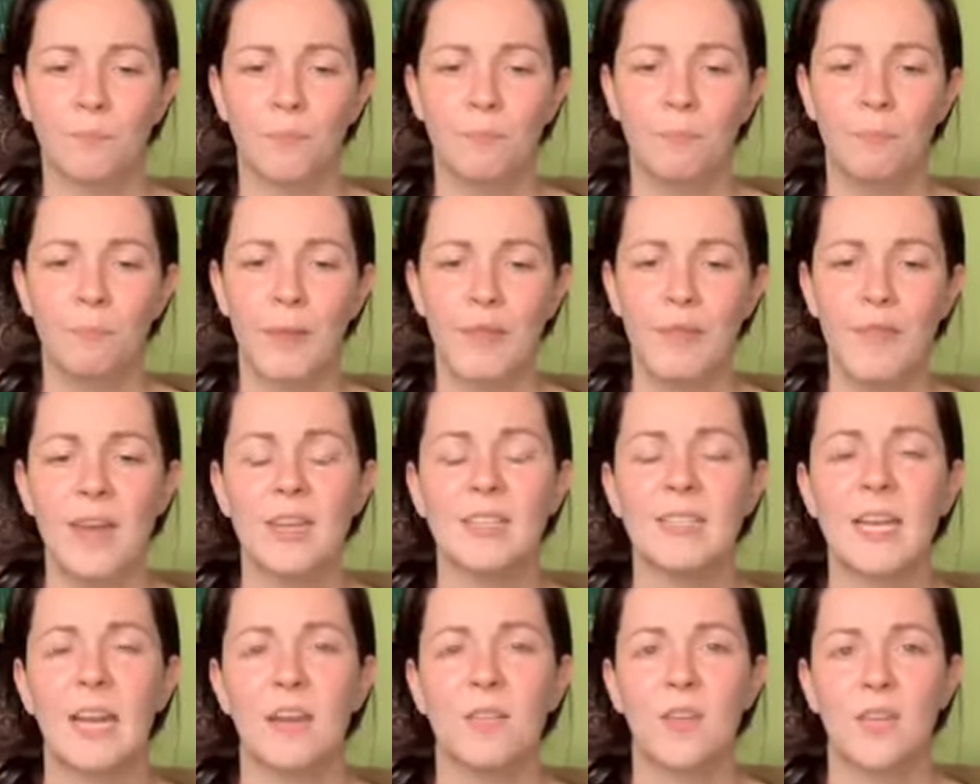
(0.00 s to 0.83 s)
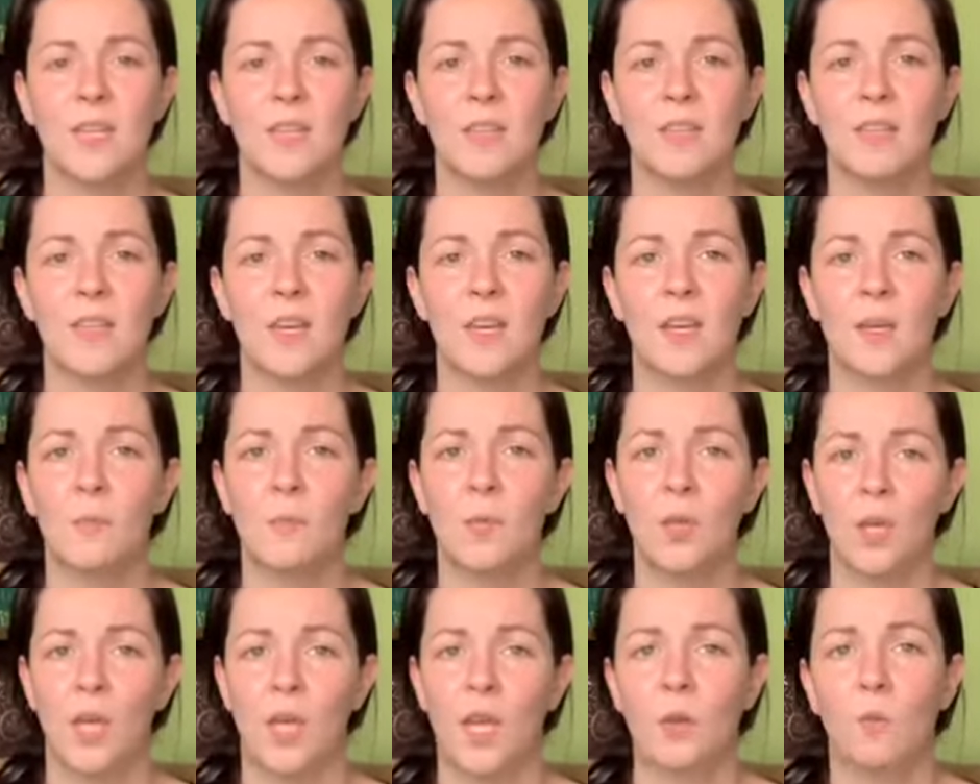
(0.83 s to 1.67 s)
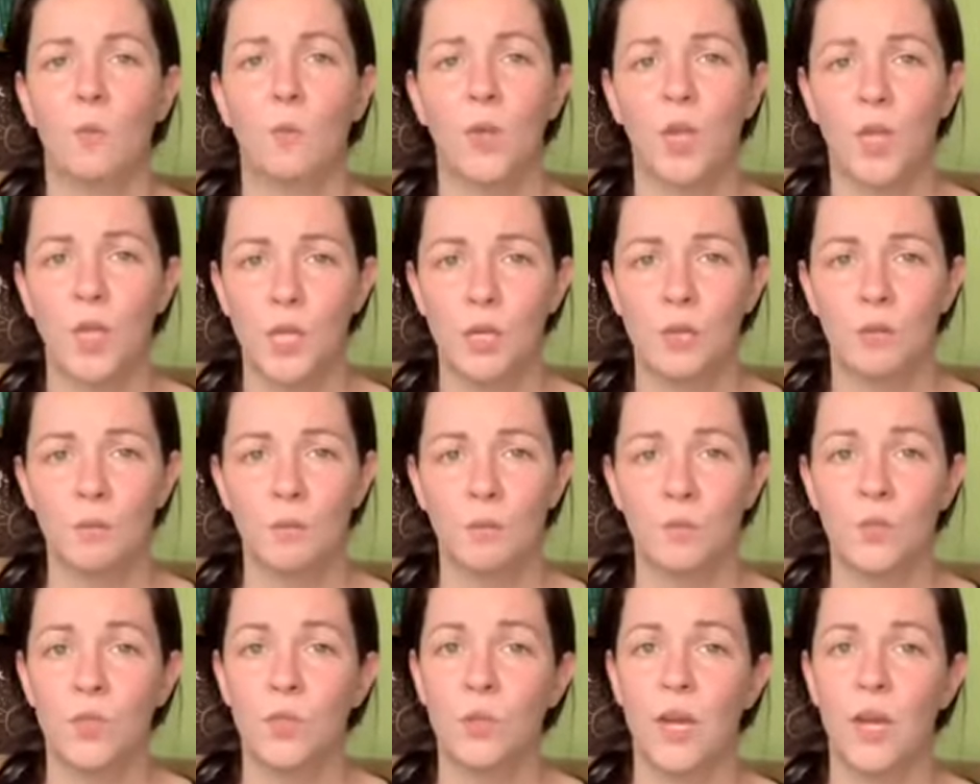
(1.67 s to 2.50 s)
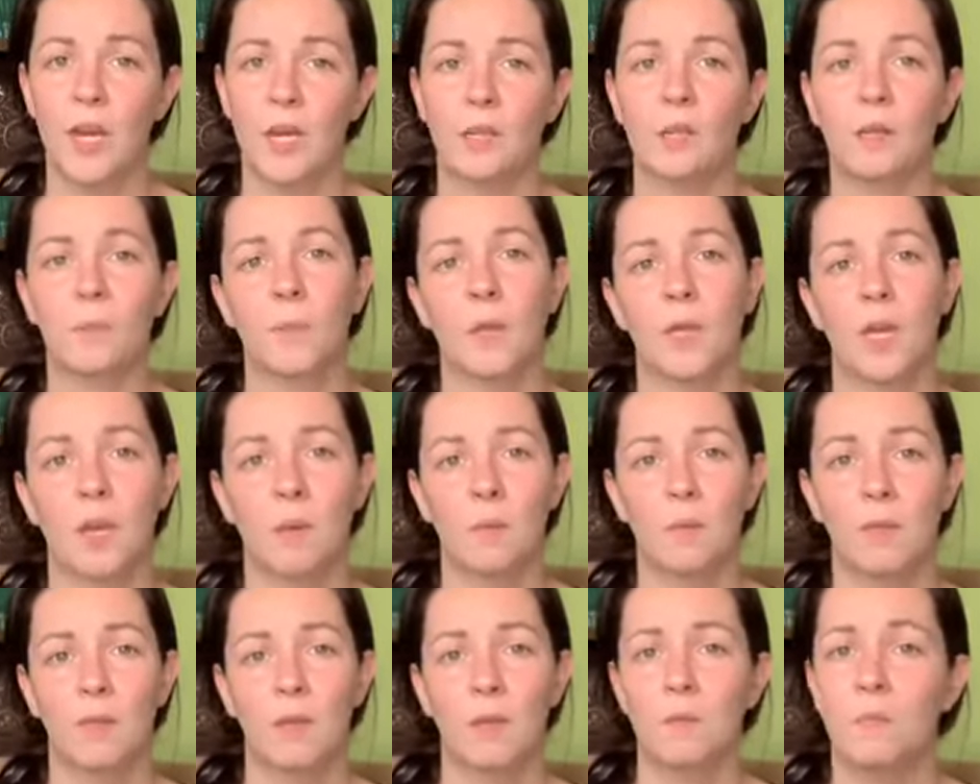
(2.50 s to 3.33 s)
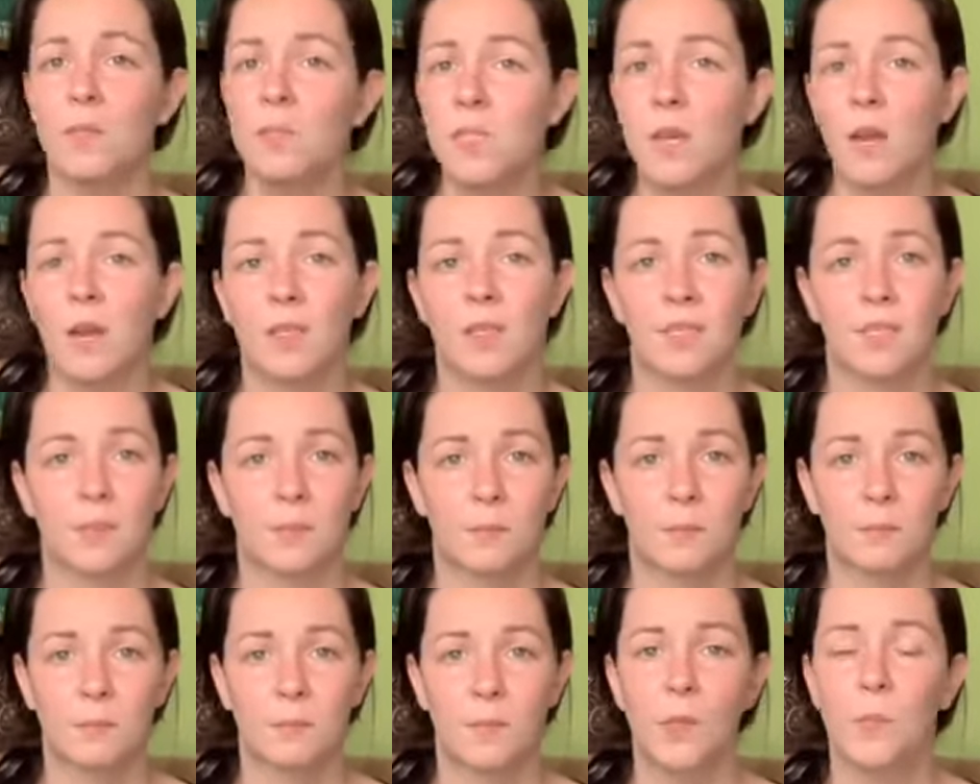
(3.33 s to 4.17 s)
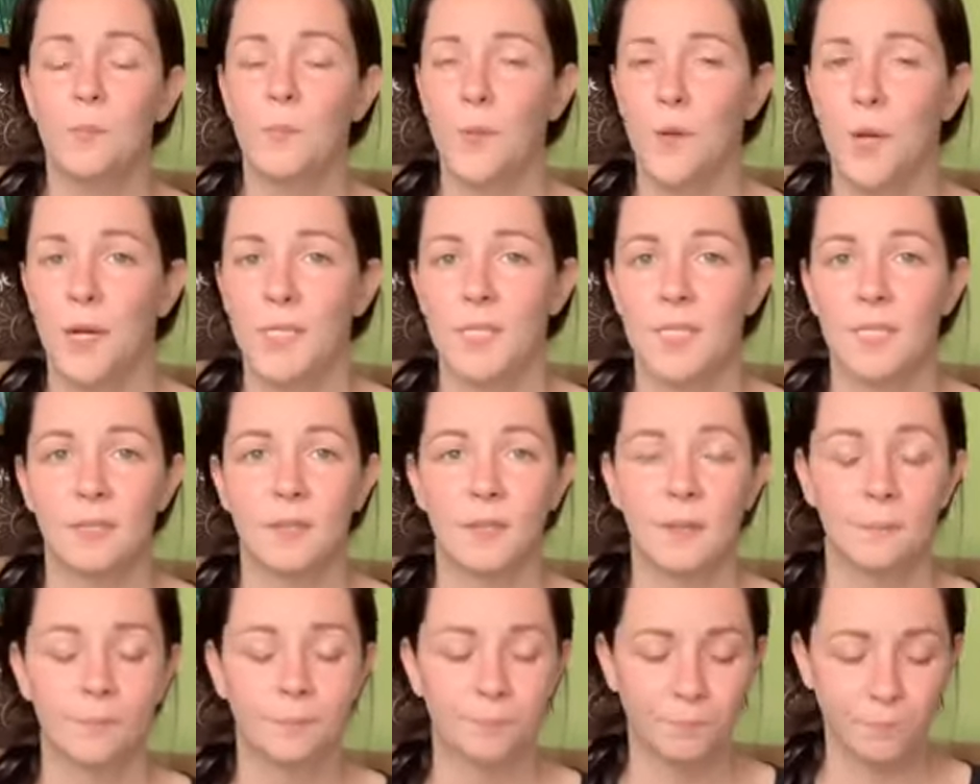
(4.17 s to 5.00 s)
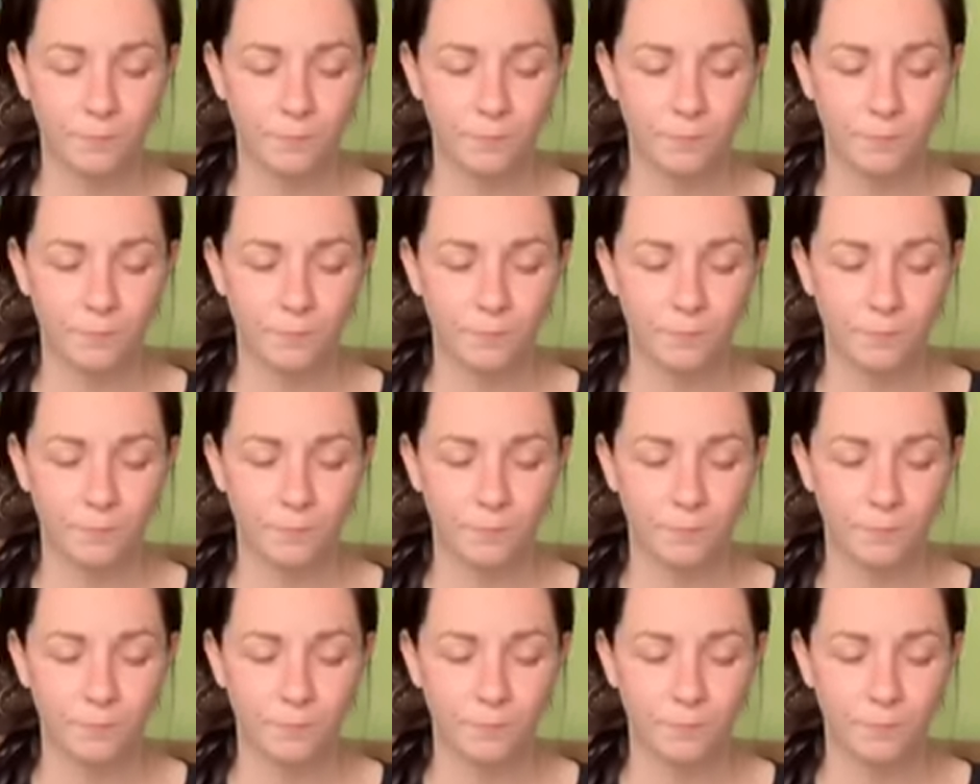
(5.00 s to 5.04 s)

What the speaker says: But that's how they communicate with you. So how do you communicate with them? You talk to them, you pray to them.